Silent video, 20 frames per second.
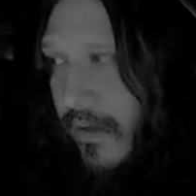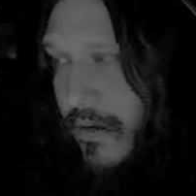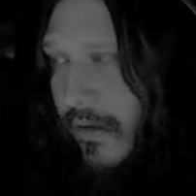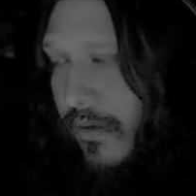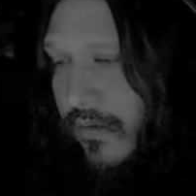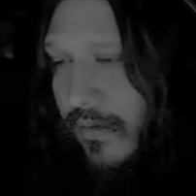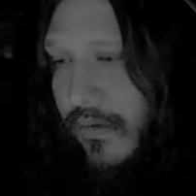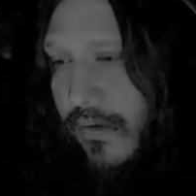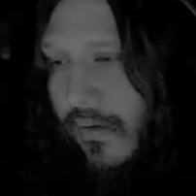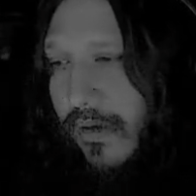
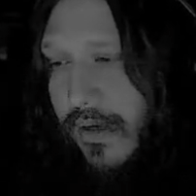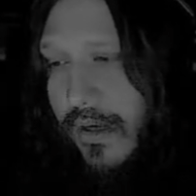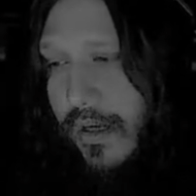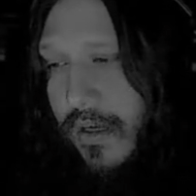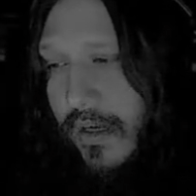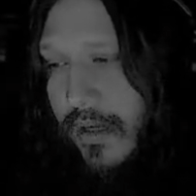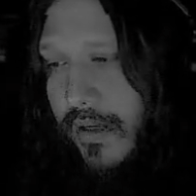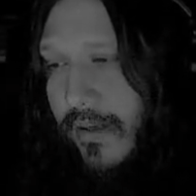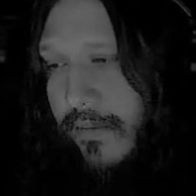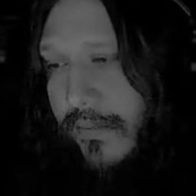Or,
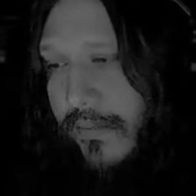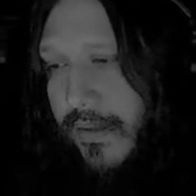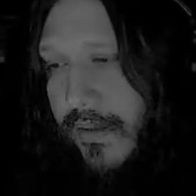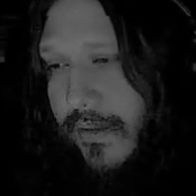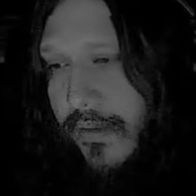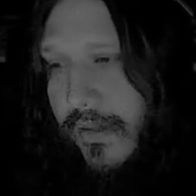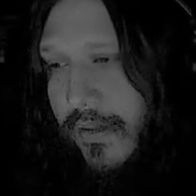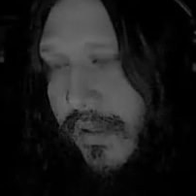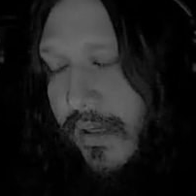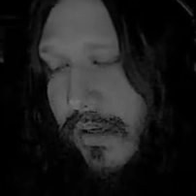
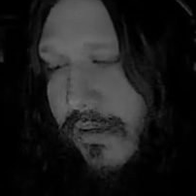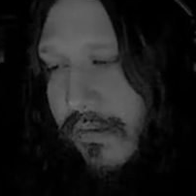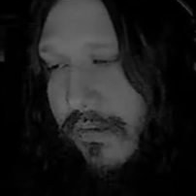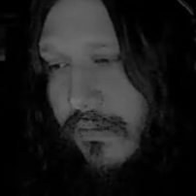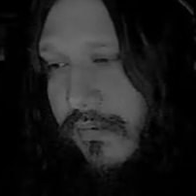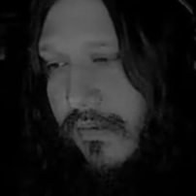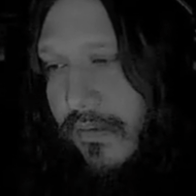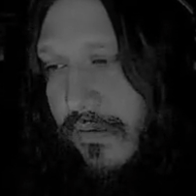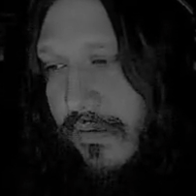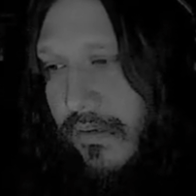
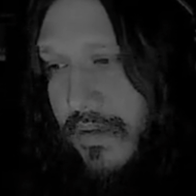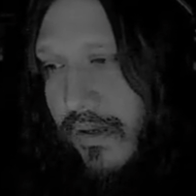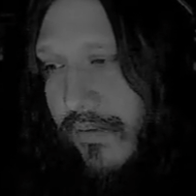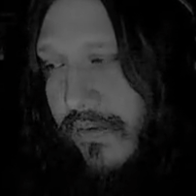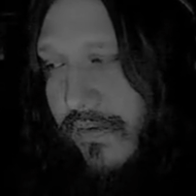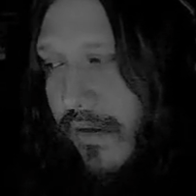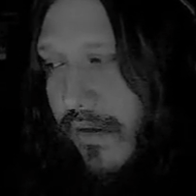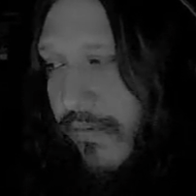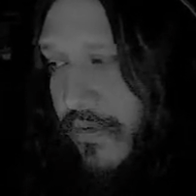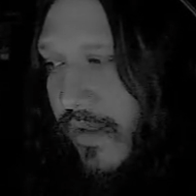if
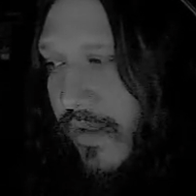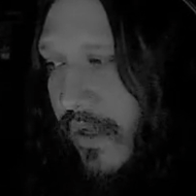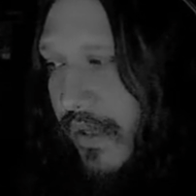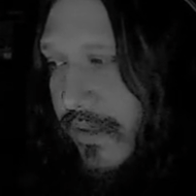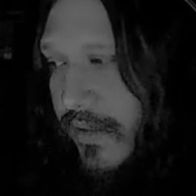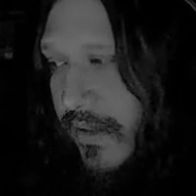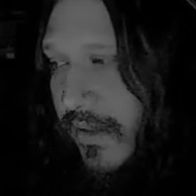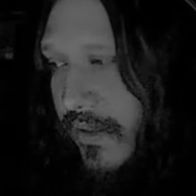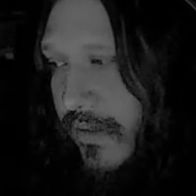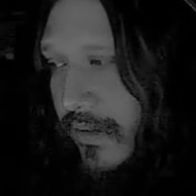you have
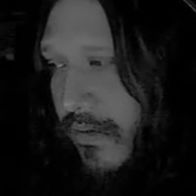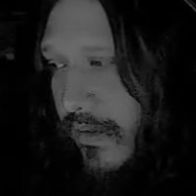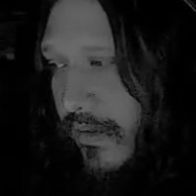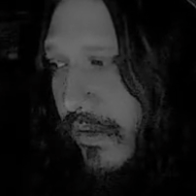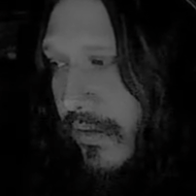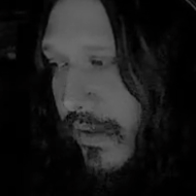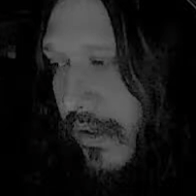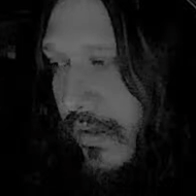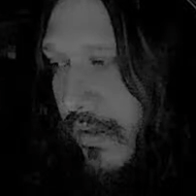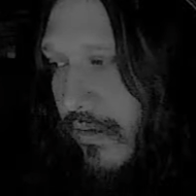thoughts, you
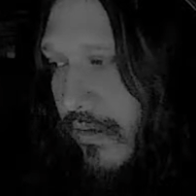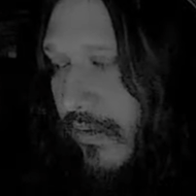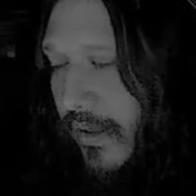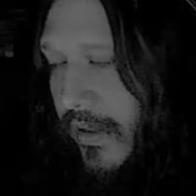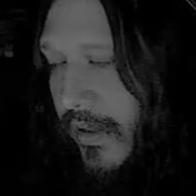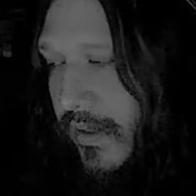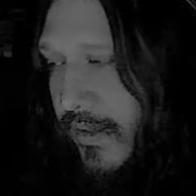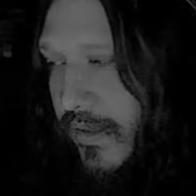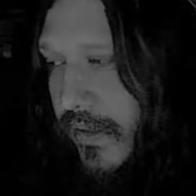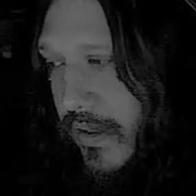can
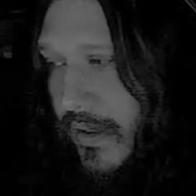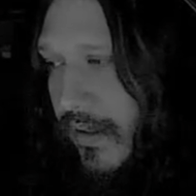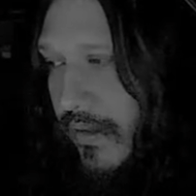always